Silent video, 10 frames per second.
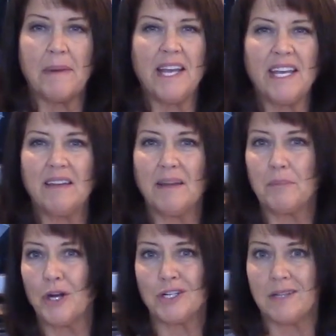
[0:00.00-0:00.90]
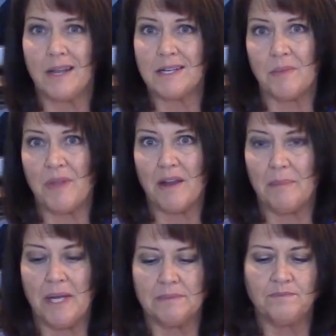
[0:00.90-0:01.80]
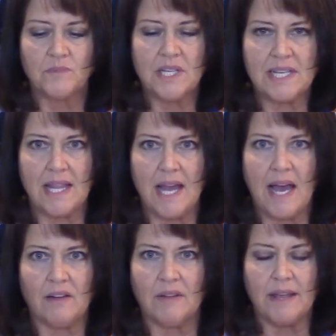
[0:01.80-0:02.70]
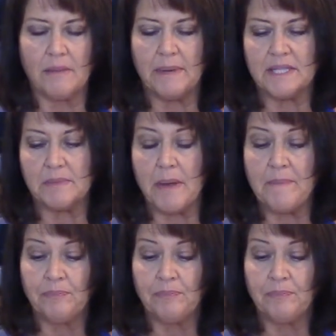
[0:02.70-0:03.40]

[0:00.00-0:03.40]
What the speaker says: I eat burgers a lot of time without a bun because I don't like the buns, but